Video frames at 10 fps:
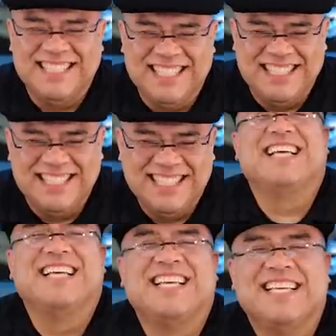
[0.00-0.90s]

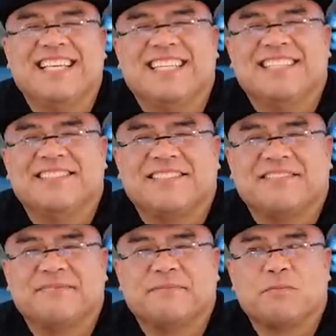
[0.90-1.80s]

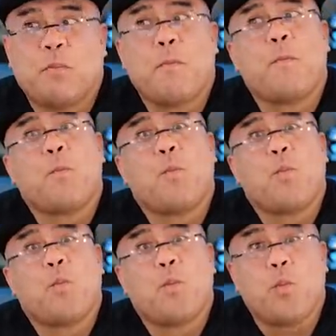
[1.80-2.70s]

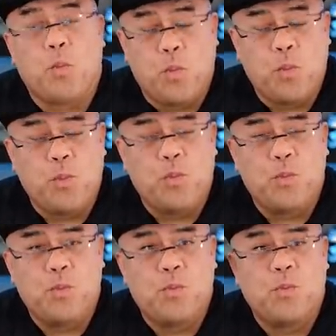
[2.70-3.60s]

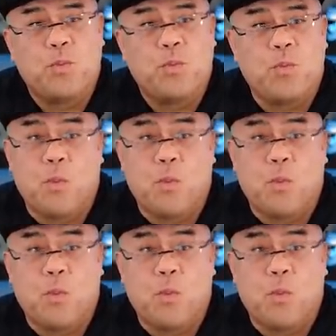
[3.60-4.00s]
The person shown says nothing.